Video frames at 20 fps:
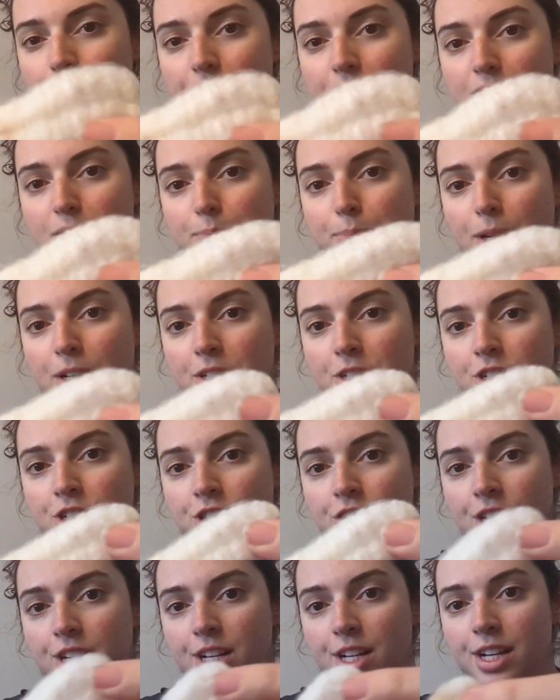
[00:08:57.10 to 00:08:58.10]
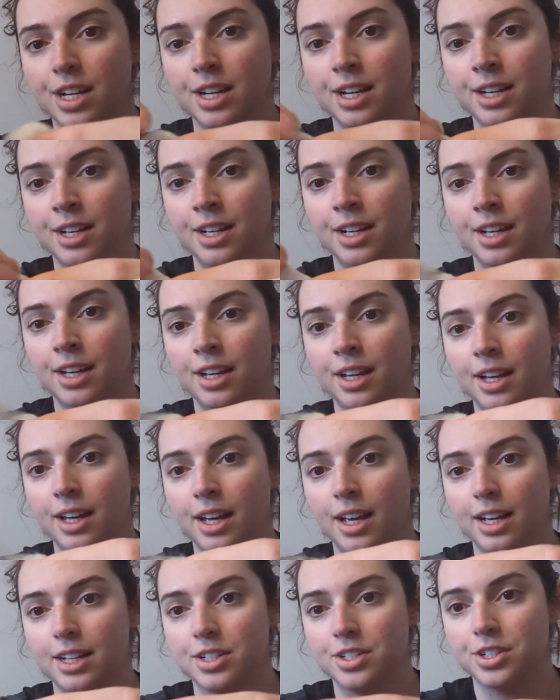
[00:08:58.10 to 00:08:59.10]
spongy
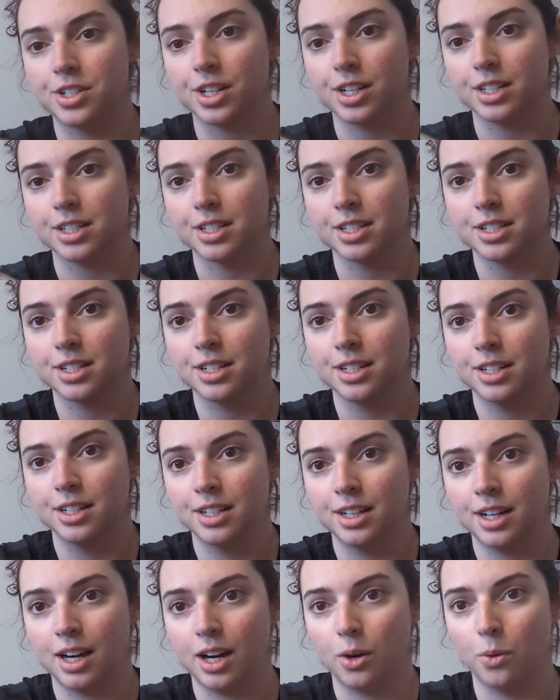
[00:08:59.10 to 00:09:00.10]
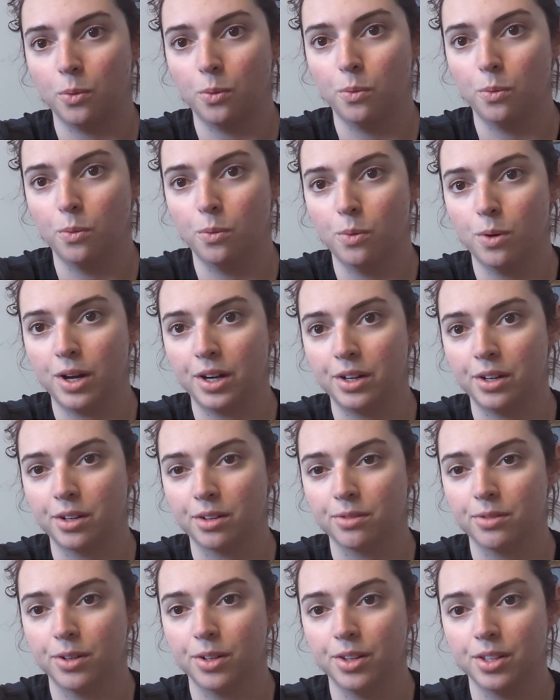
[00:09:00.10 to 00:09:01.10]
and just how
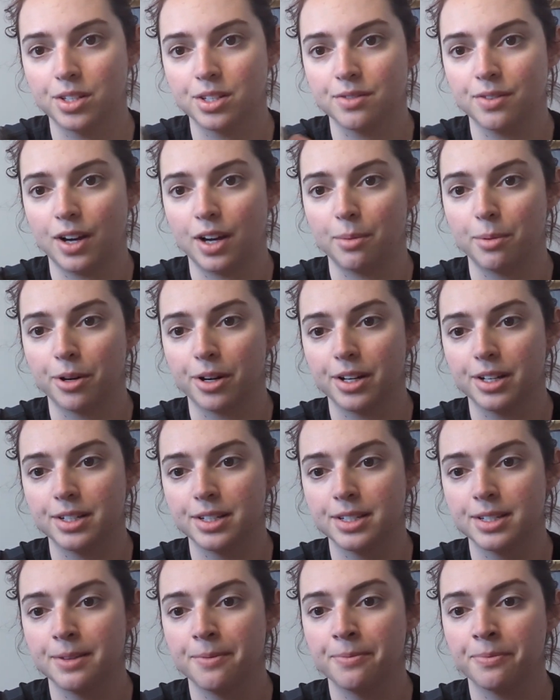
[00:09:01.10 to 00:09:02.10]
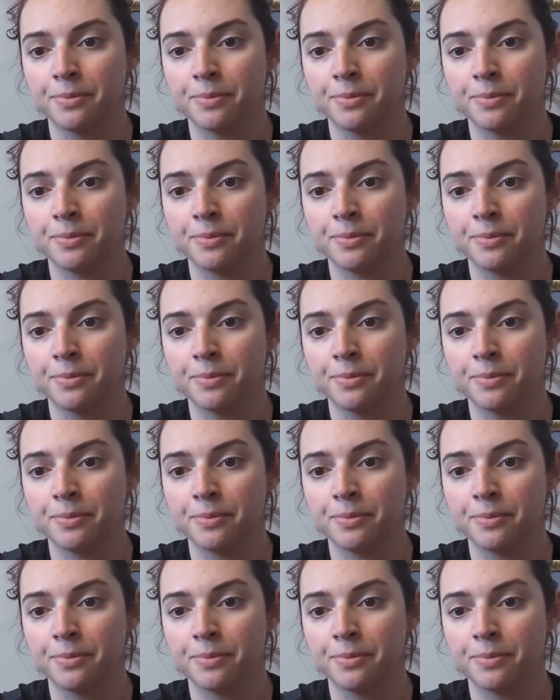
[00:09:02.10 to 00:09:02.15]
wonderful this fiber is.